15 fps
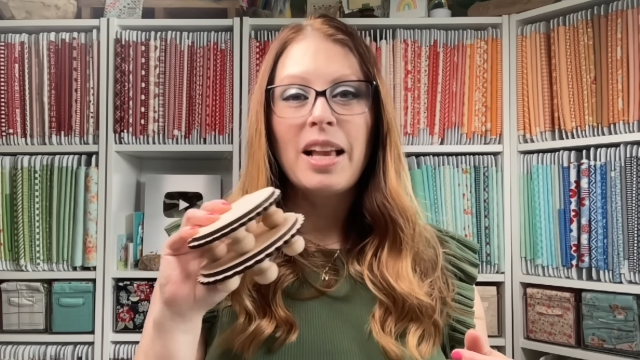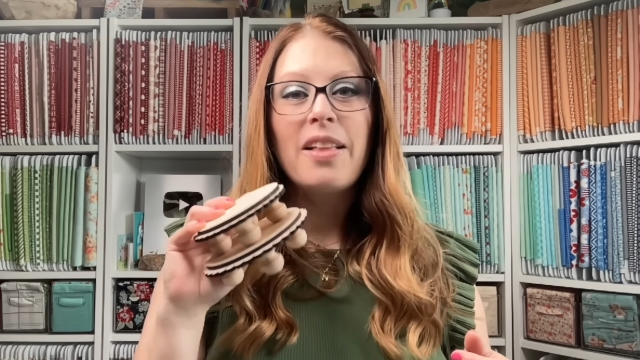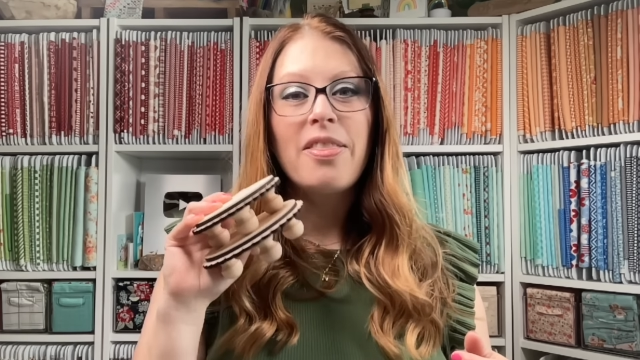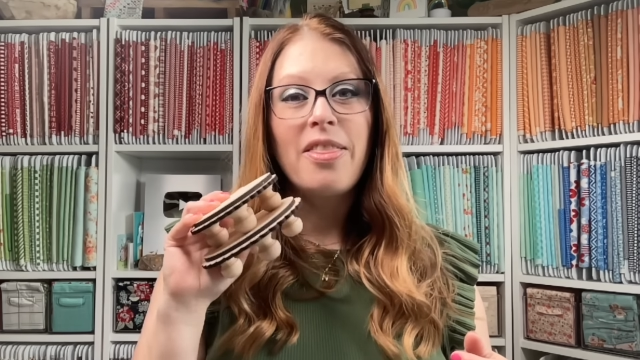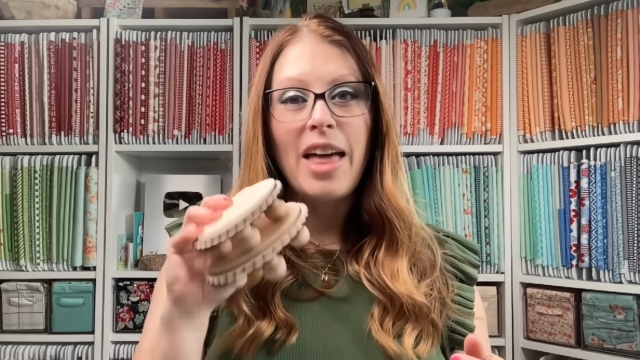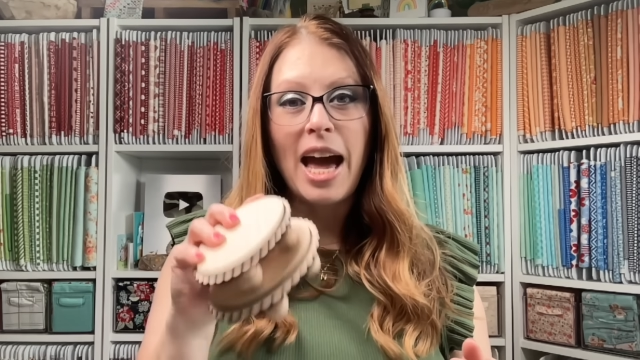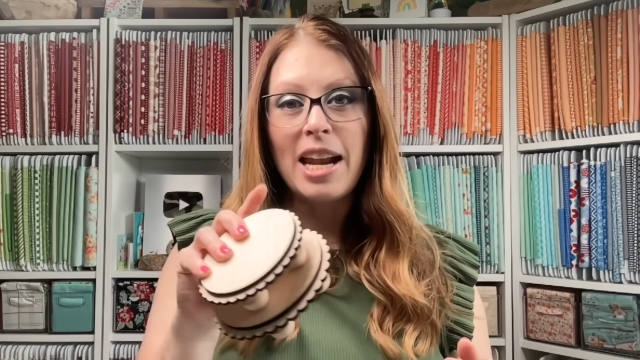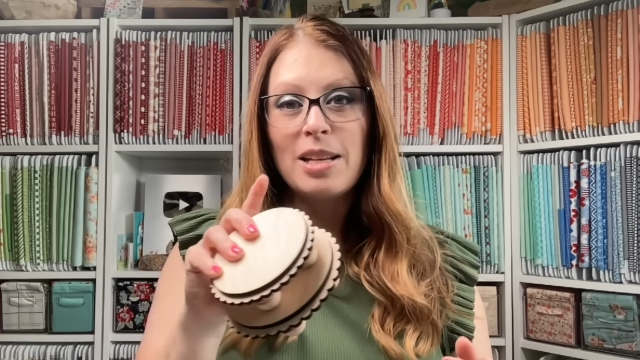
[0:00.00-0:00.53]

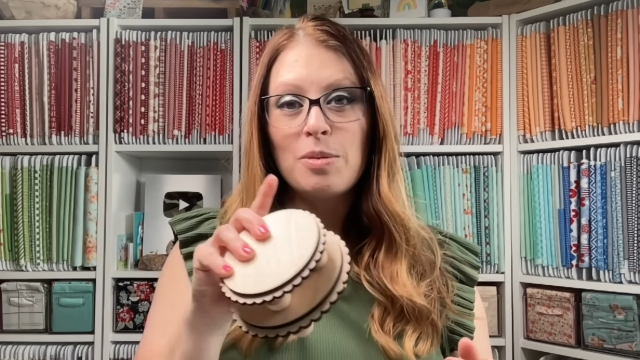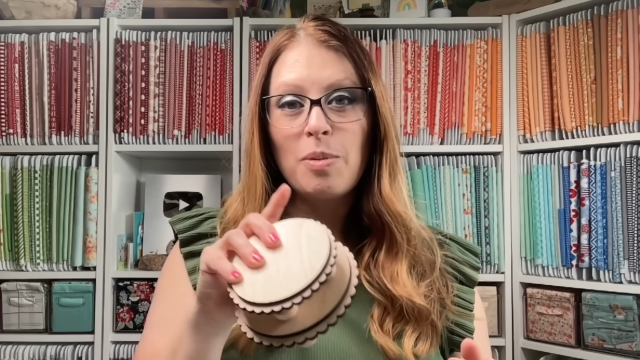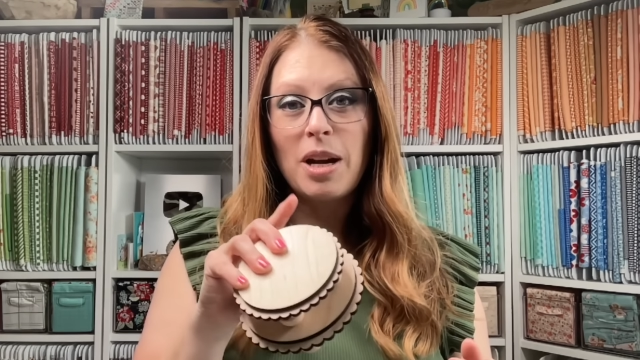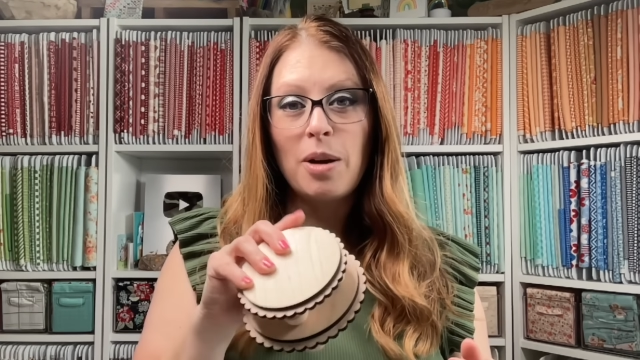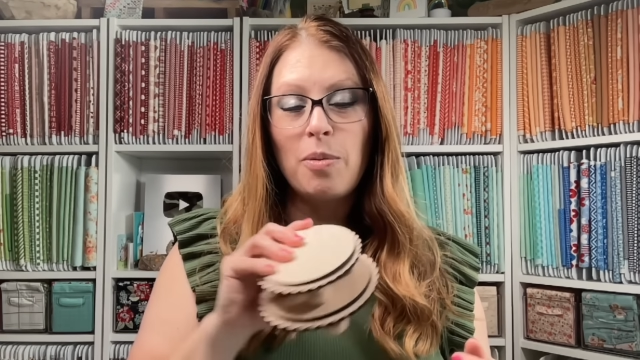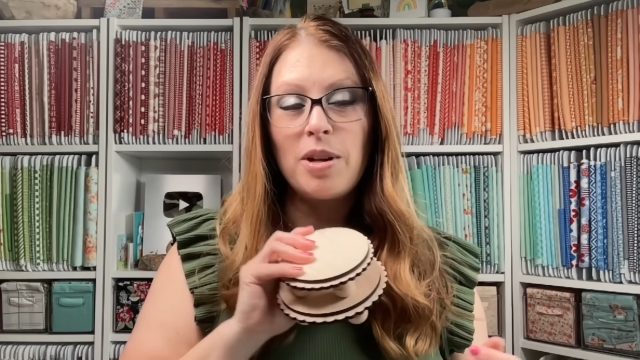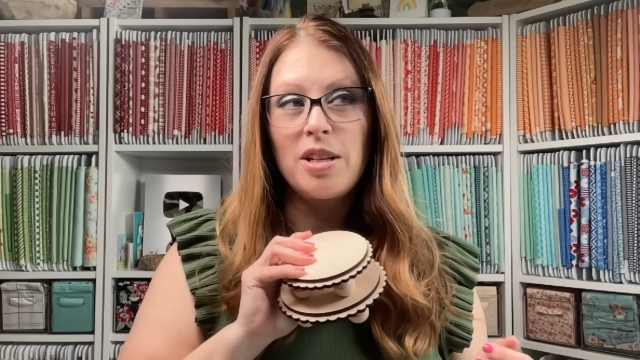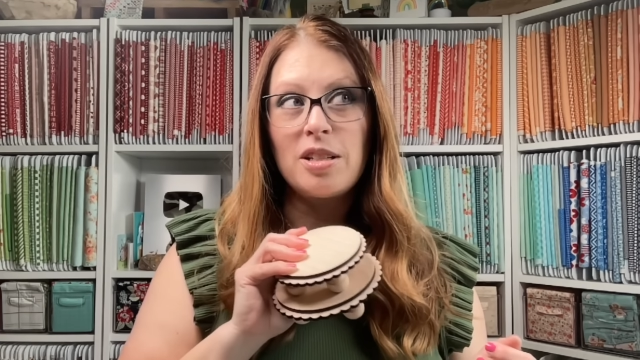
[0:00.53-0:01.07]
That is what I
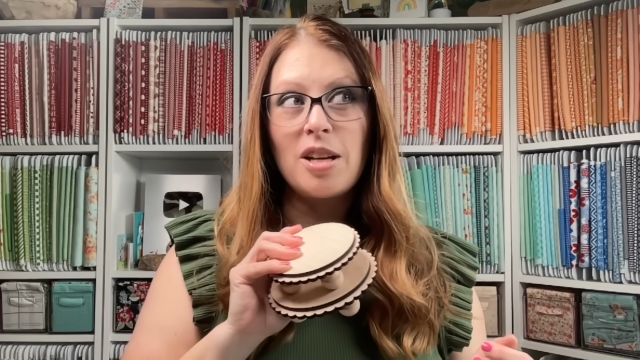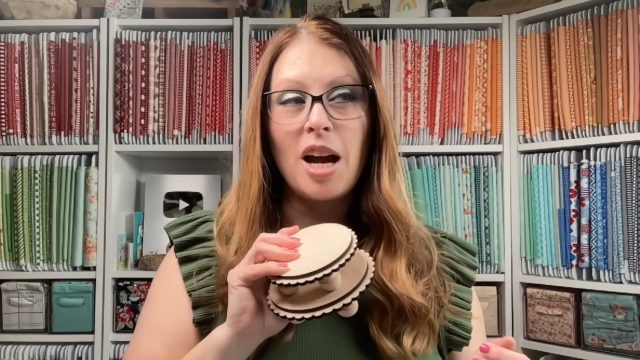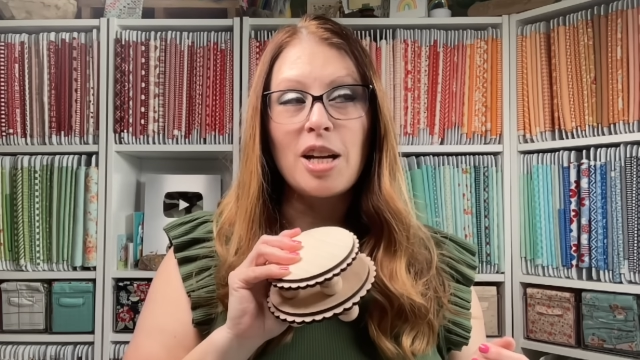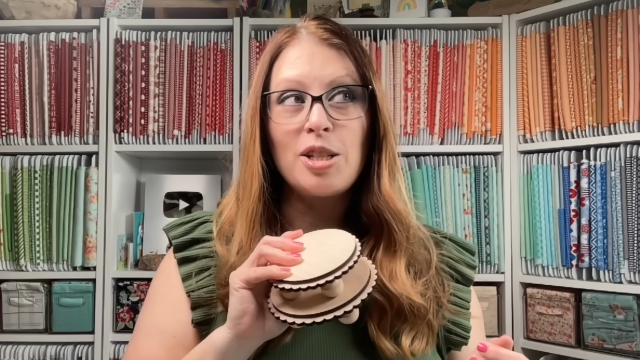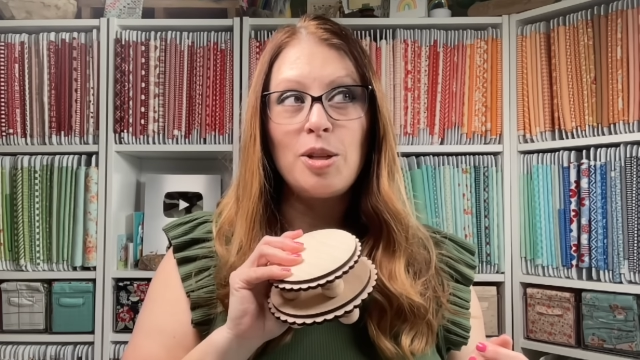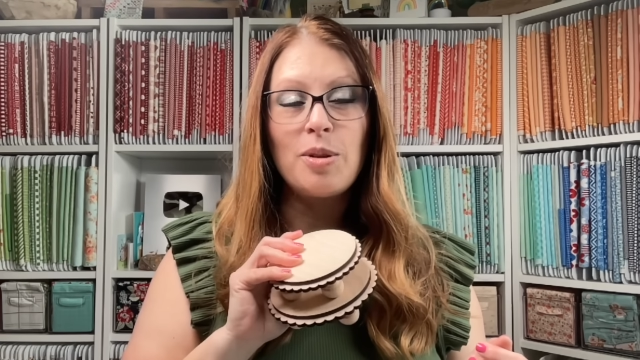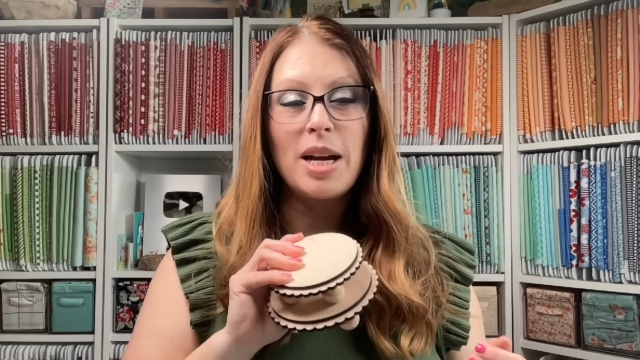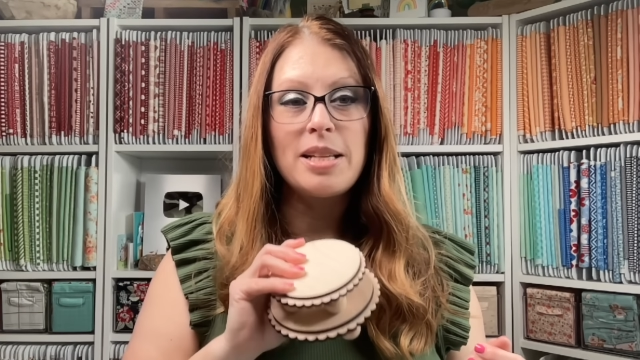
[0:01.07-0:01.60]
wanted to talk
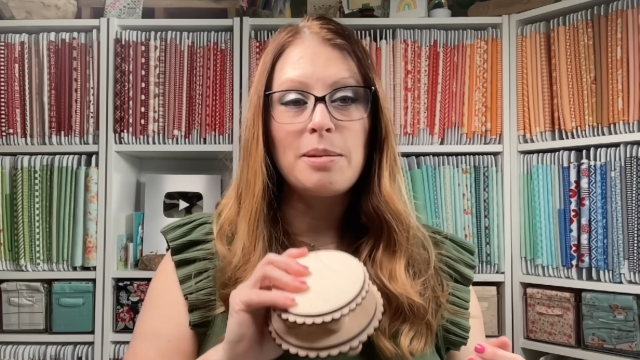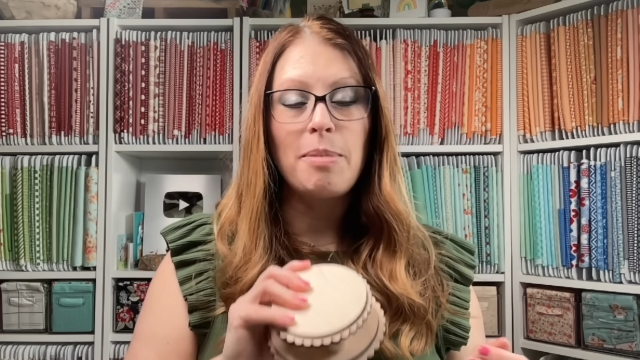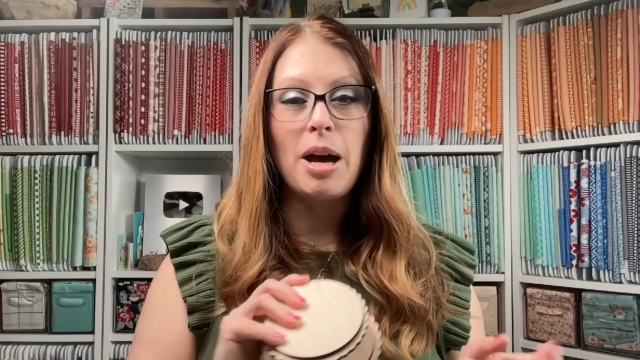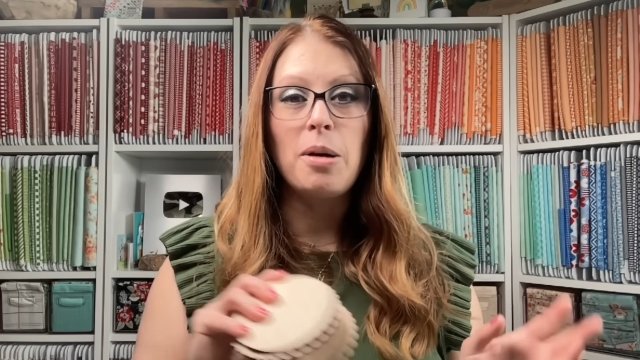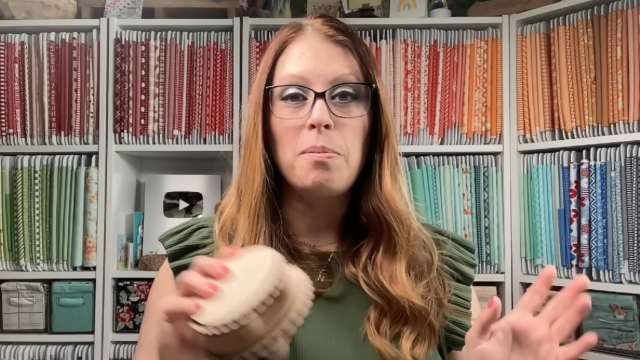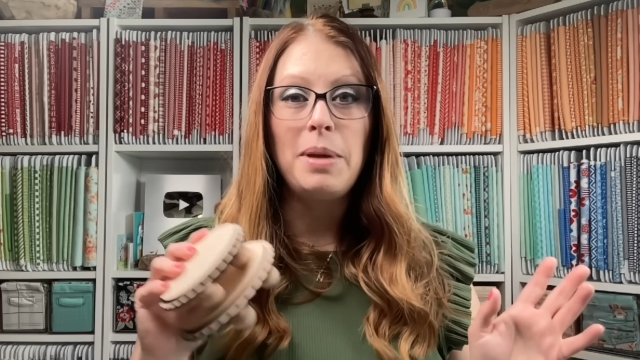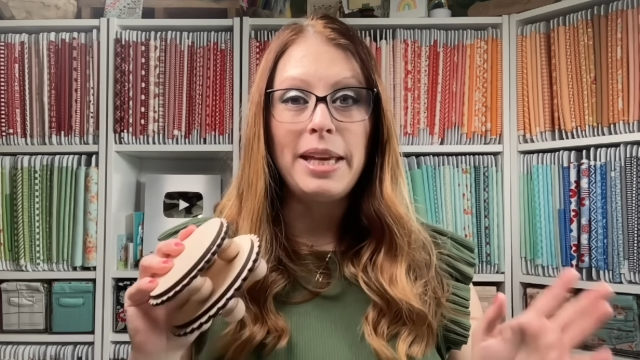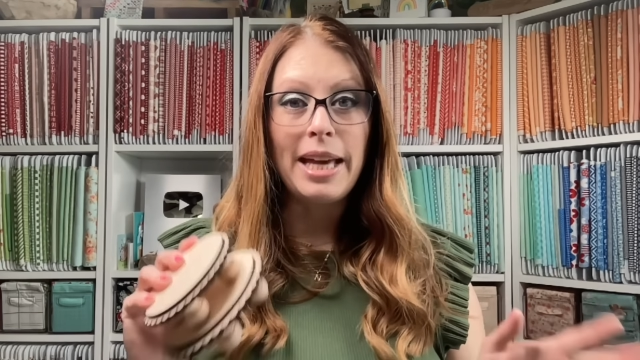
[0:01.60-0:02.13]
to you guys
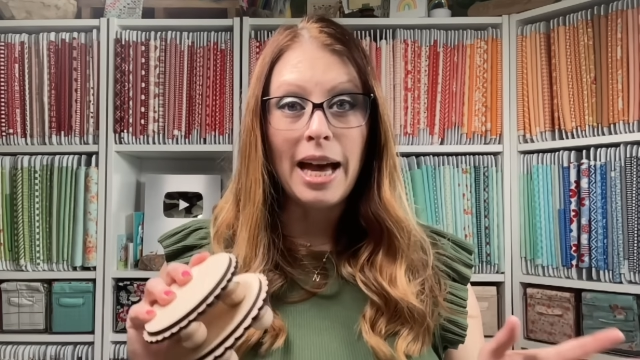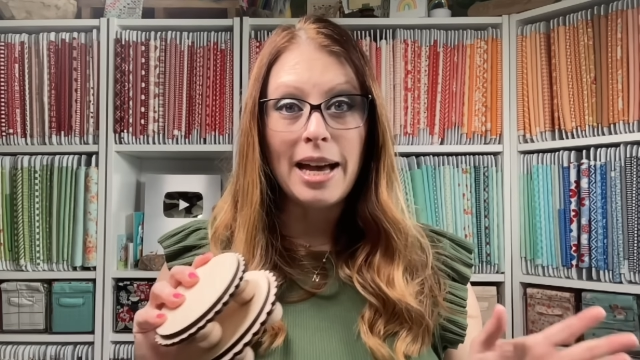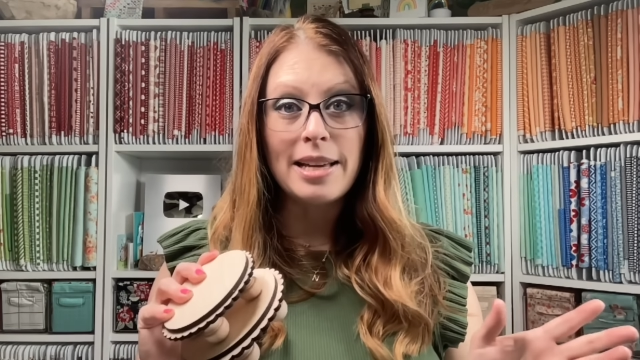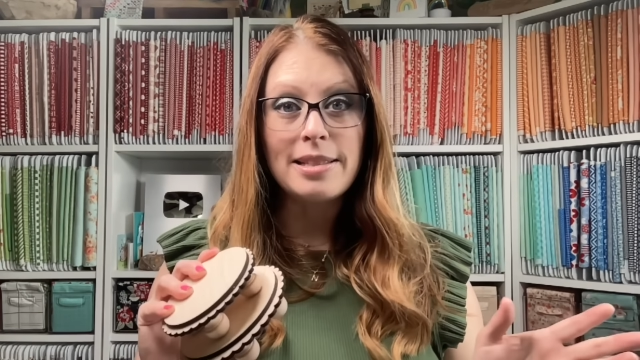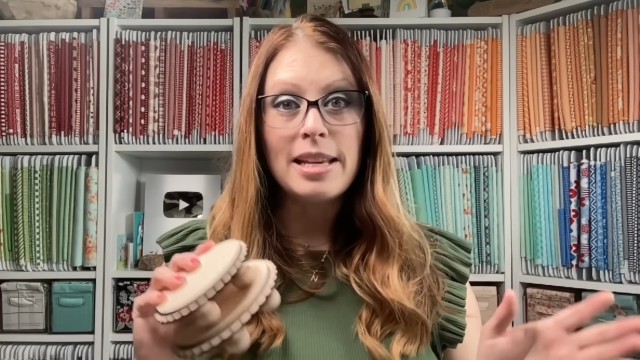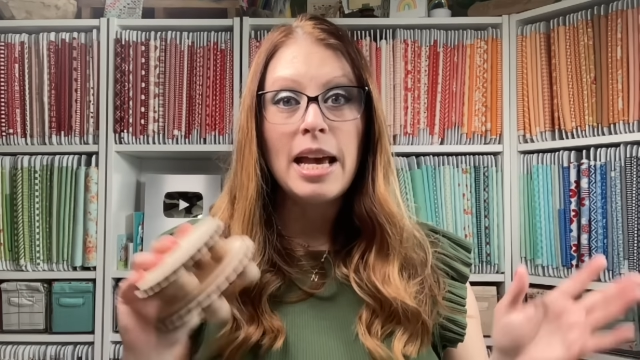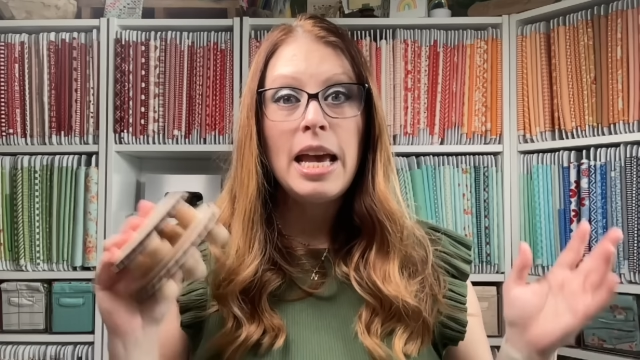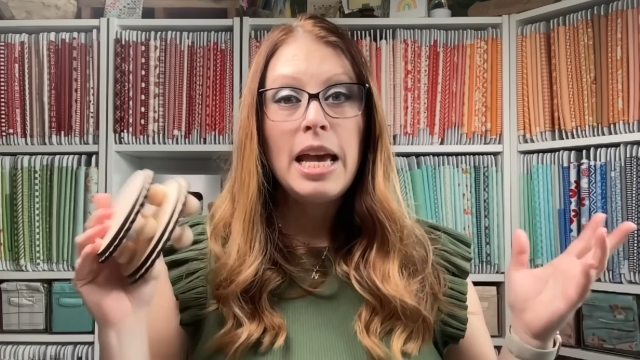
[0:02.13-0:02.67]
about, because